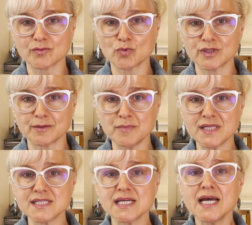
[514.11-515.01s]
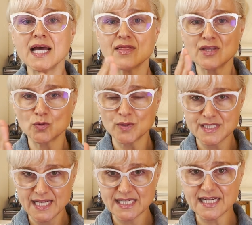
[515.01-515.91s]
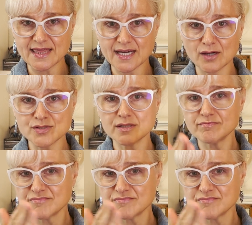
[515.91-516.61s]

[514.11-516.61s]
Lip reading: What it means that we take 10,000,